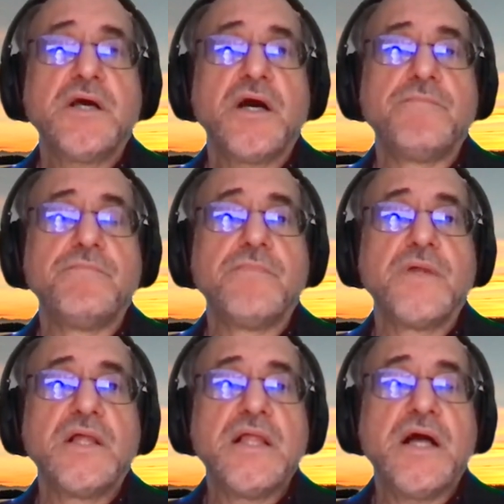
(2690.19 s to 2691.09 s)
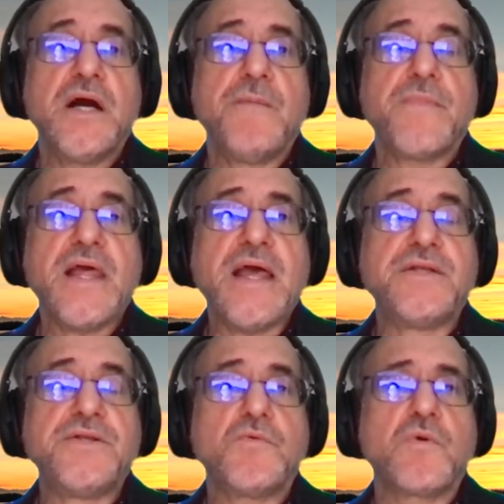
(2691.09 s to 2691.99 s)
And
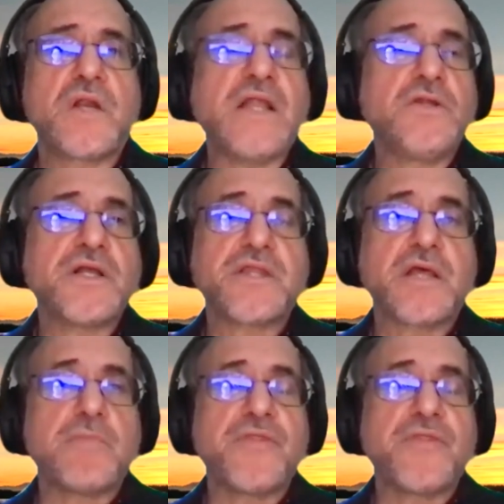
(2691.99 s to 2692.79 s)
when I look at them,